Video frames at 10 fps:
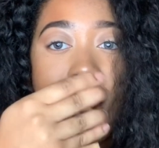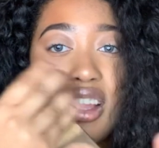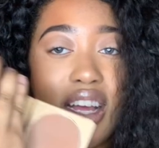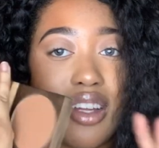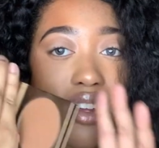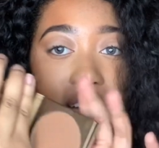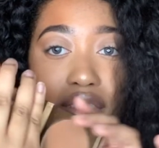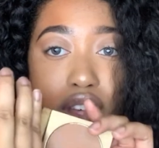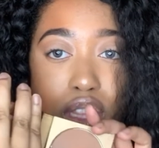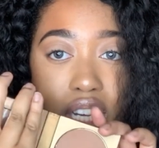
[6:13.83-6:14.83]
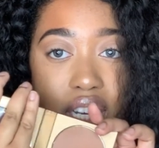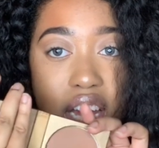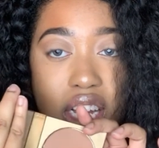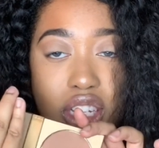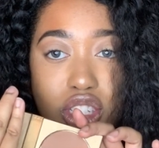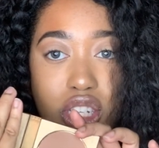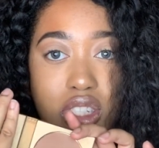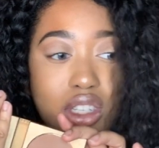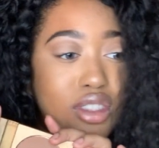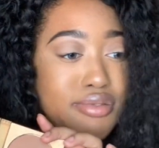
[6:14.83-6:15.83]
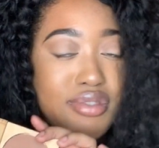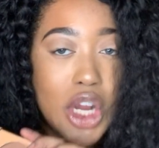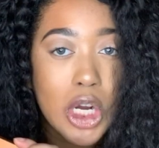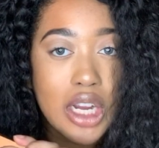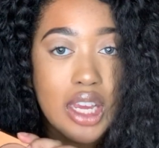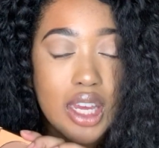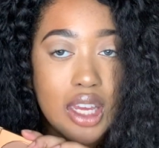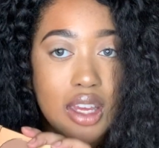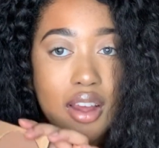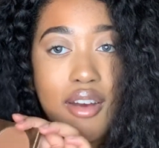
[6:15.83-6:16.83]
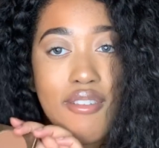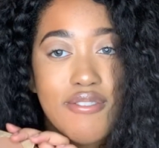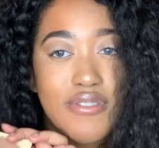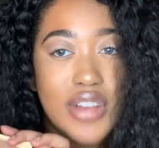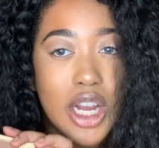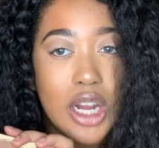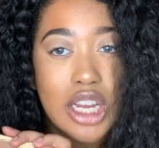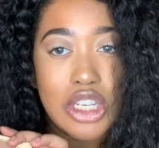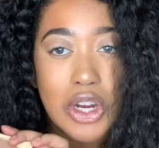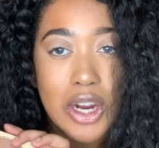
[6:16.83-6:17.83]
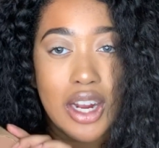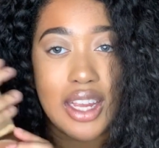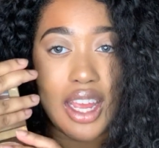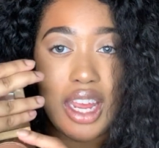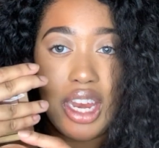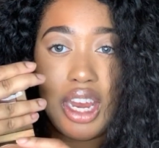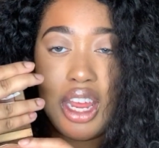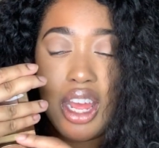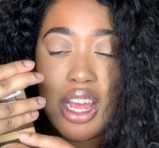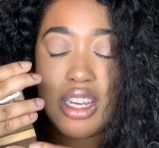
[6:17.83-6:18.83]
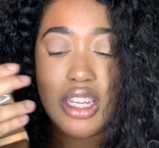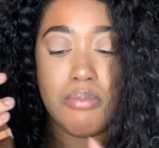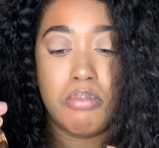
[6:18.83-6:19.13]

Like, if you look at it, she looks very, very dark and deep,